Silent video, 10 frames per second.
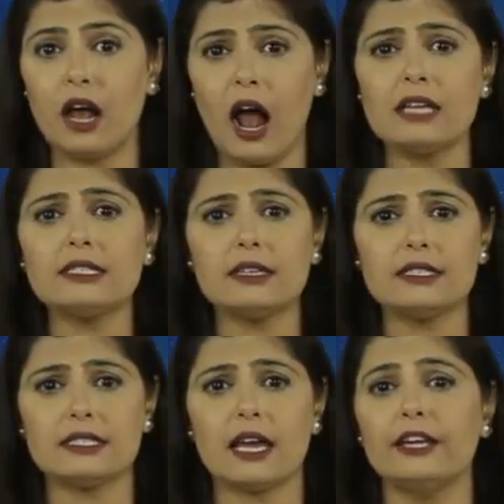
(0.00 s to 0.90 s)
cast
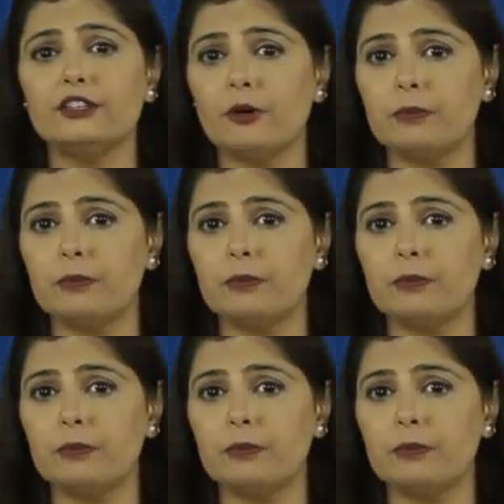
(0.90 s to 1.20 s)
aside your